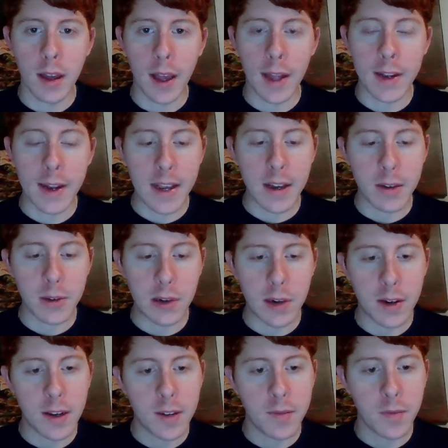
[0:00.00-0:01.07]
and now you're
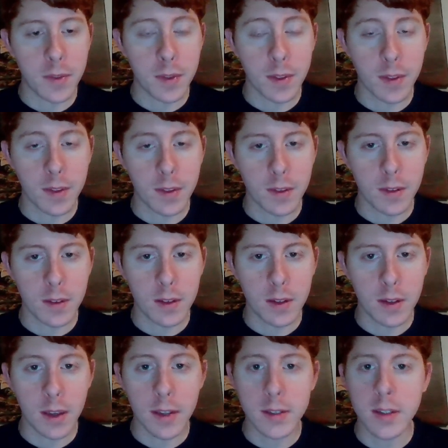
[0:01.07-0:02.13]
on
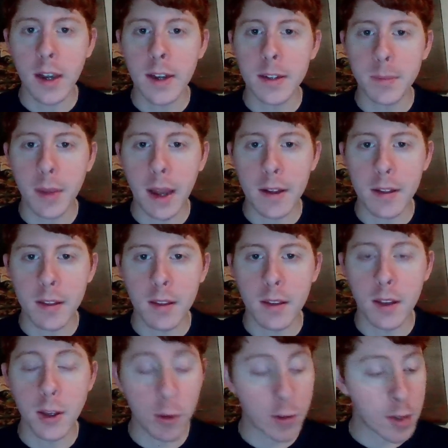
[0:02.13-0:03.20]
a side path.
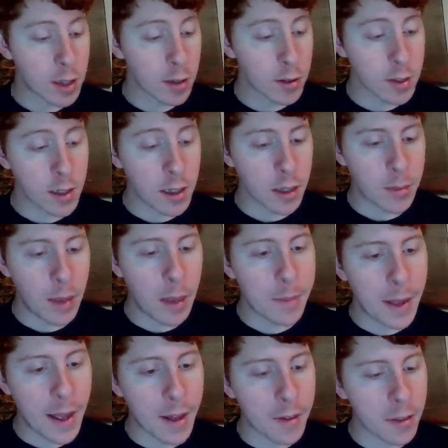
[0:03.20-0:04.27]
You can still see the main
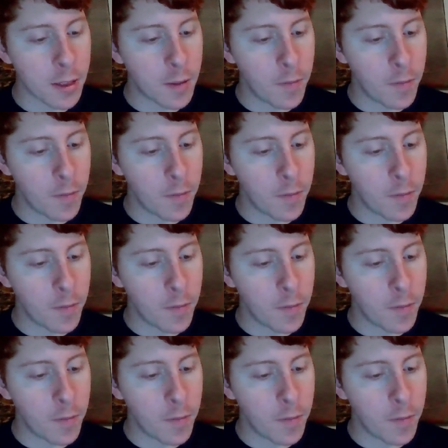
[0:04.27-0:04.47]
path.